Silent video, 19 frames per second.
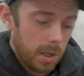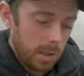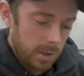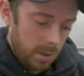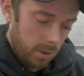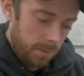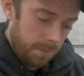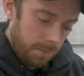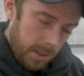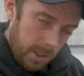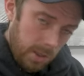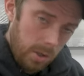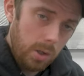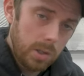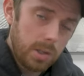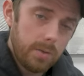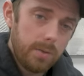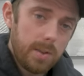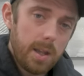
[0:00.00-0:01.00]
so
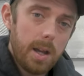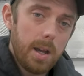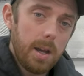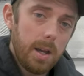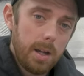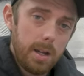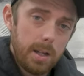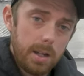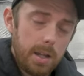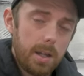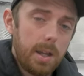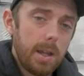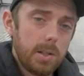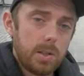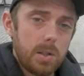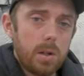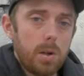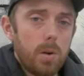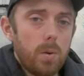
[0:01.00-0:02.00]
because of that, he
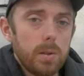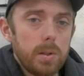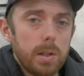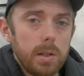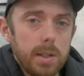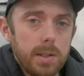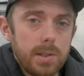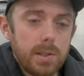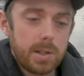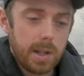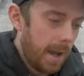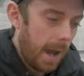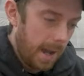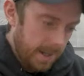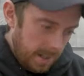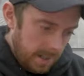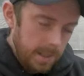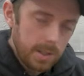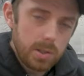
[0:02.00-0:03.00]
gets to go on the list,
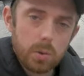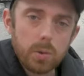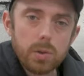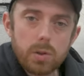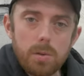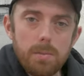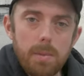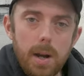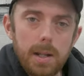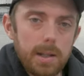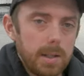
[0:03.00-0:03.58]
and it is also my